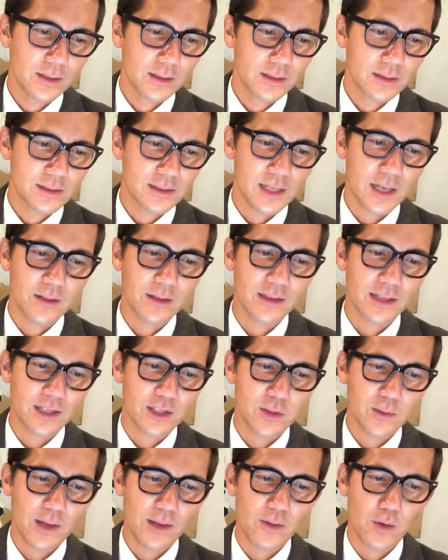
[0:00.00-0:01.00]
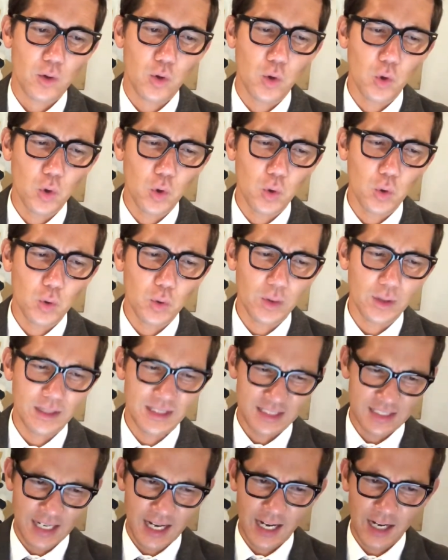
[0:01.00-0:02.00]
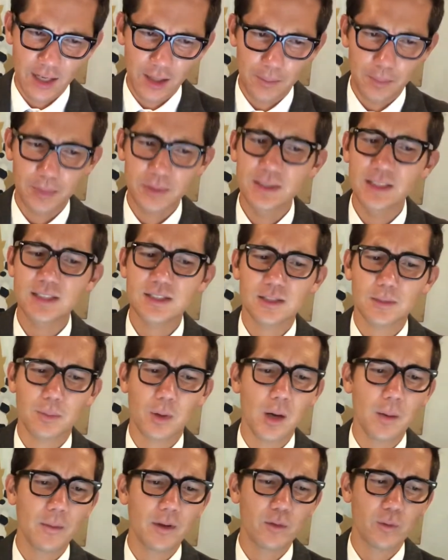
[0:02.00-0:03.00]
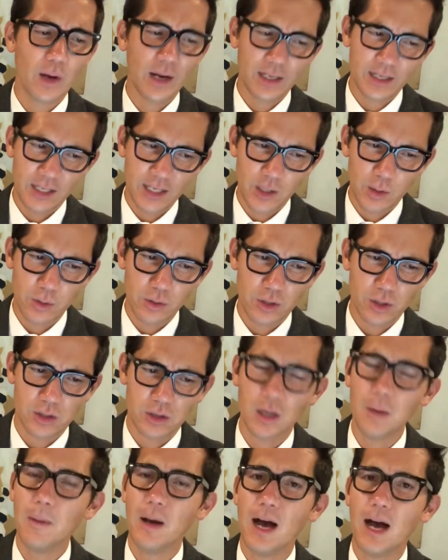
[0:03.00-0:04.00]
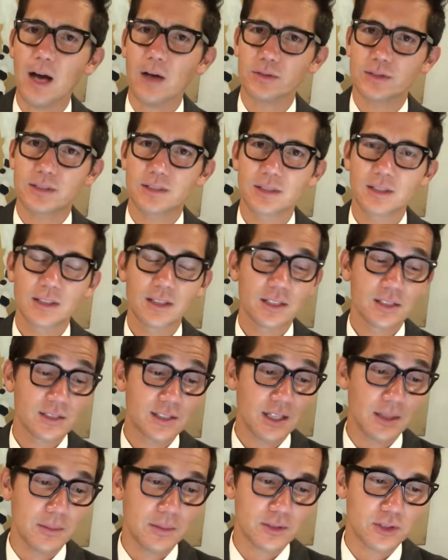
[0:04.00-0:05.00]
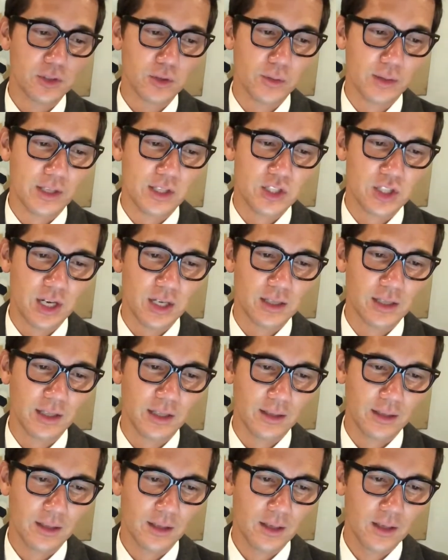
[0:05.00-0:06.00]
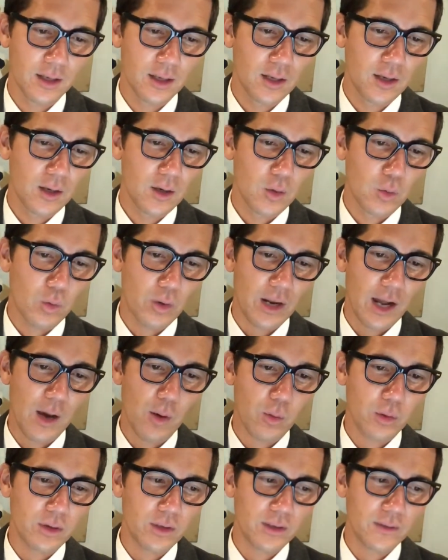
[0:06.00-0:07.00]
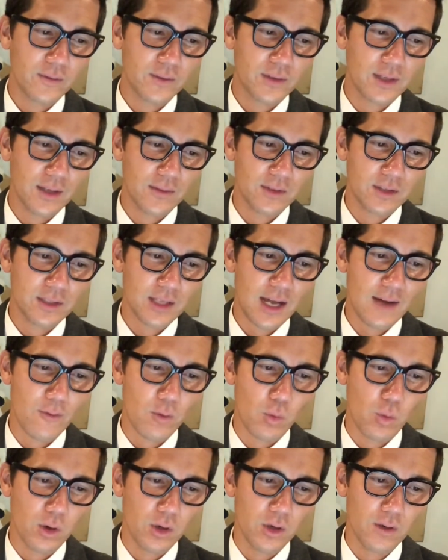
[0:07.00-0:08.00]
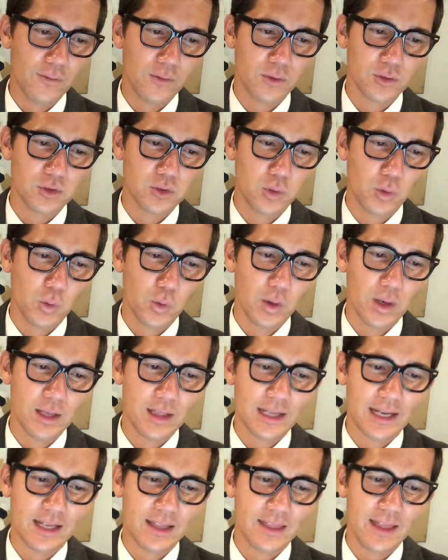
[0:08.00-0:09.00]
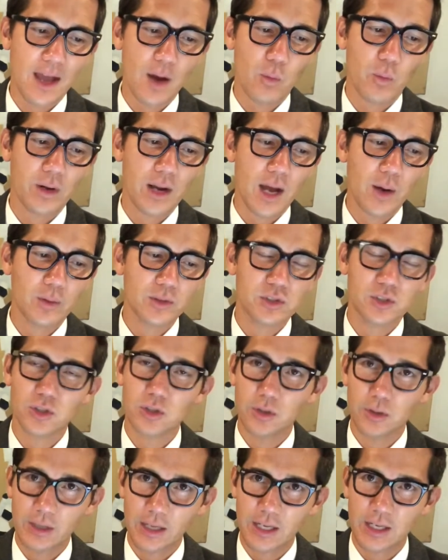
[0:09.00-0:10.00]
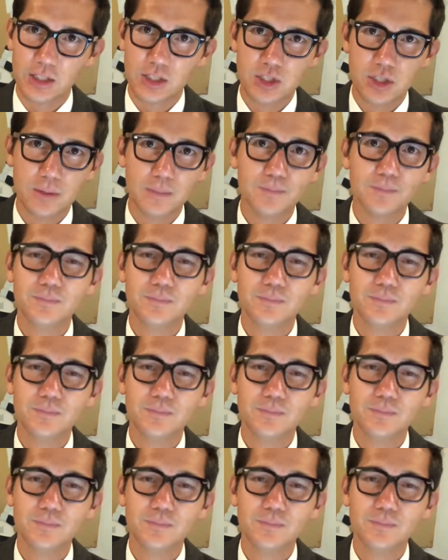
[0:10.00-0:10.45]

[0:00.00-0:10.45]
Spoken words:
"Sounded like you had the whole entire police department right here in your clubhouse," said Mr. Greene, chuckling. "What I wouldn't have given to have a wonderful toy like that when I was your age."